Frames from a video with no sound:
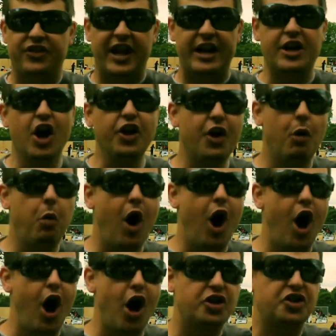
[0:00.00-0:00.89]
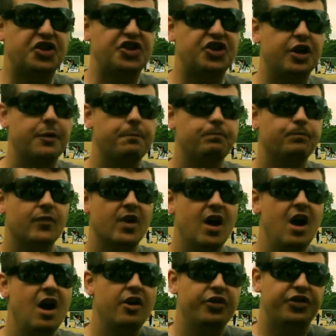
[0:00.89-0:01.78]
In other words,
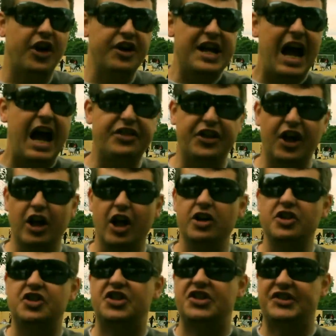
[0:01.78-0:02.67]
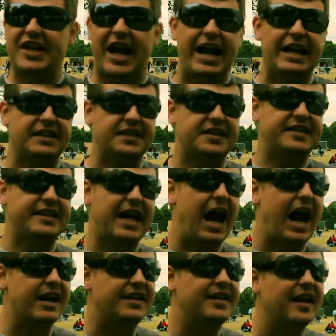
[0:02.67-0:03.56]
the Netherlands state
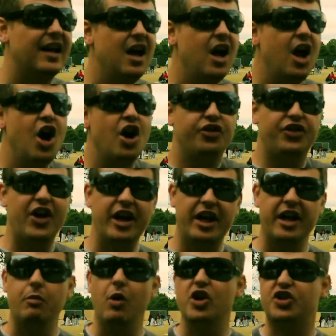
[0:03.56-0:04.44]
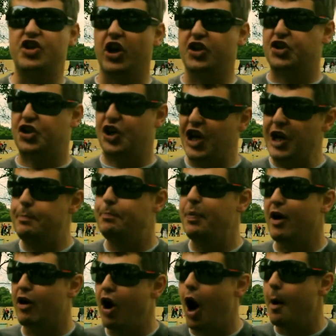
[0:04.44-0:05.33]
said that it was a
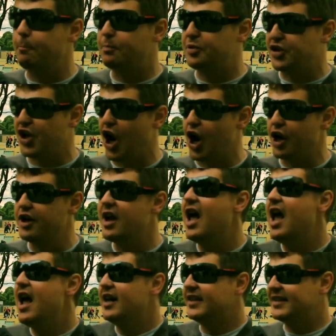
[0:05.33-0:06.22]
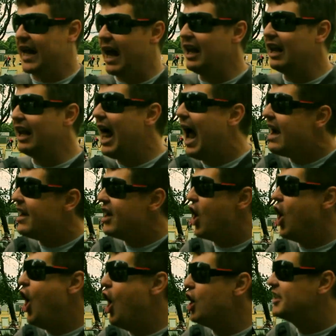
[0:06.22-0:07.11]
cheaper option to let
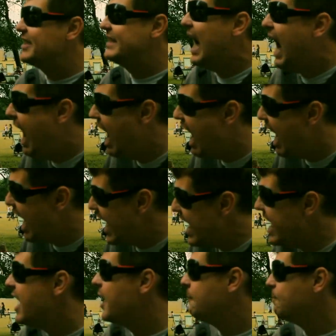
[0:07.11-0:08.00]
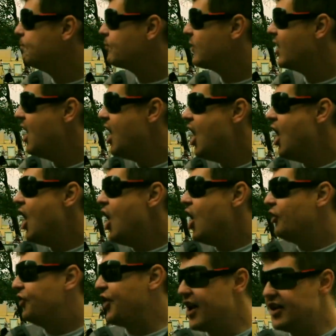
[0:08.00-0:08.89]
her die
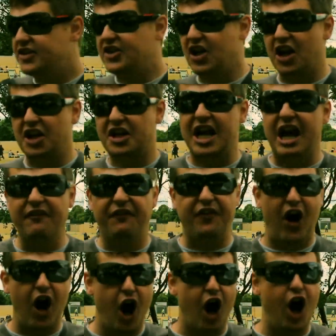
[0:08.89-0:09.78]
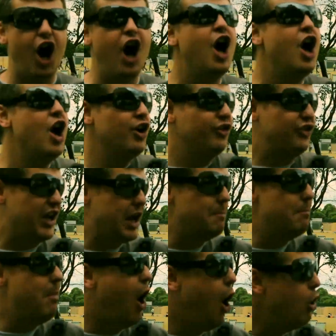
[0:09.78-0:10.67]
than to give her the
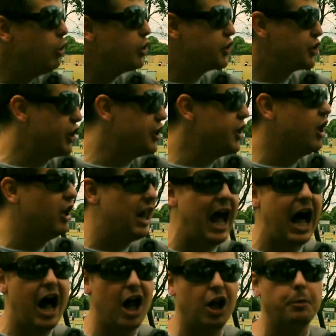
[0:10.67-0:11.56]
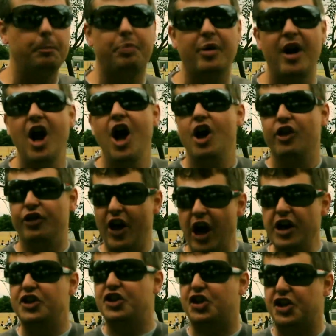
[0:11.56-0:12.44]
emotional help
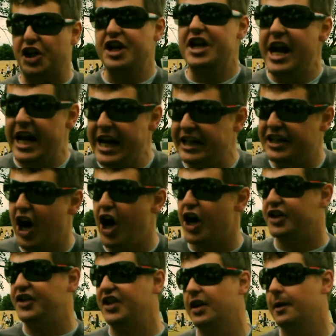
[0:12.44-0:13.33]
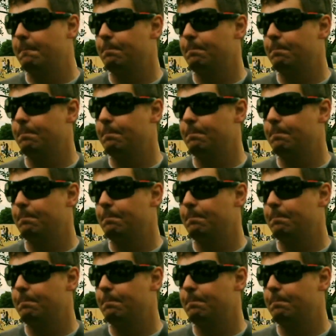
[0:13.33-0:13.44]
that she needed